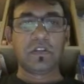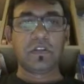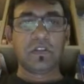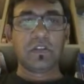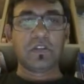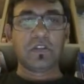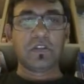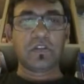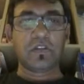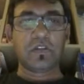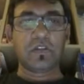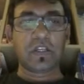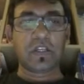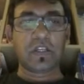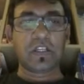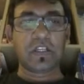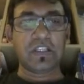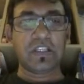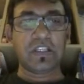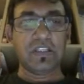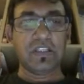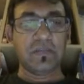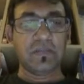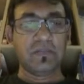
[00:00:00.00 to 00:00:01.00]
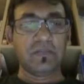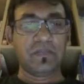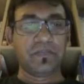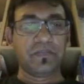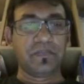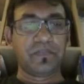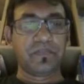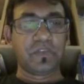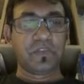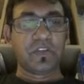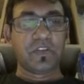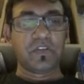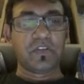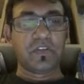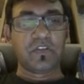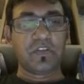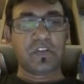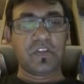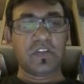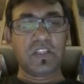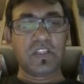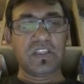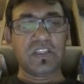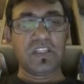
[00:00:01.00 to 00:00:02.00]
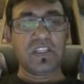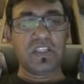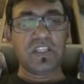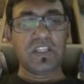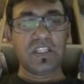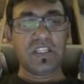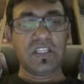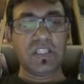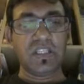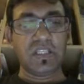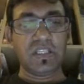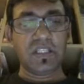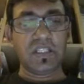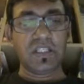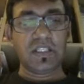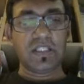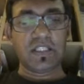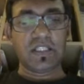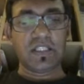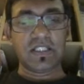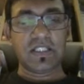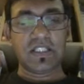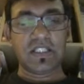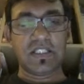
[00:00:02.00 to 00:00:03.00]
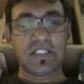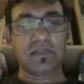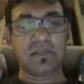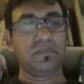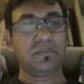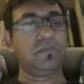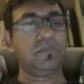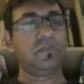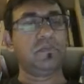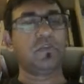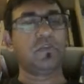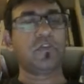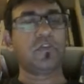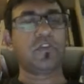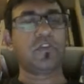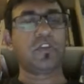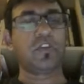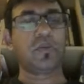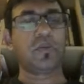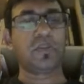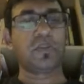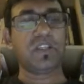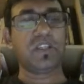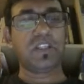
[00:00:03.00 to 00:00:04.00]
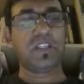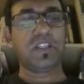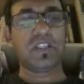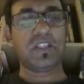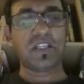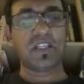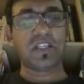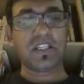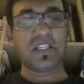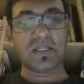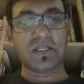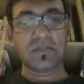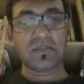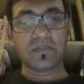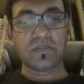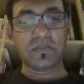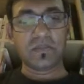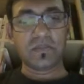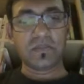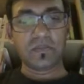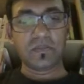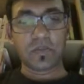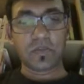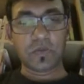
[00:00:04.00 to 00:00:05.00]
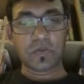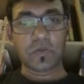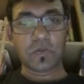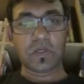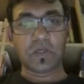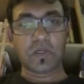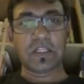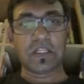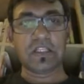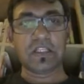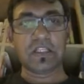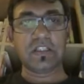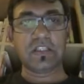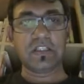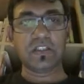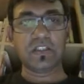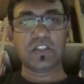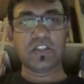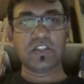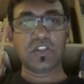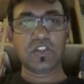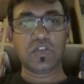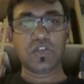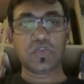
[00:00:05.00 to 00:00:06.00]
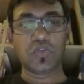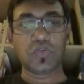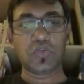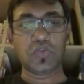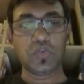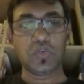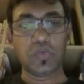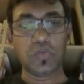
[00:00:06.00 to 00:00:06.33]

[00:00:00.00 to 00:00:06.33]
So again, sending Ethereum from Ethereum wallet to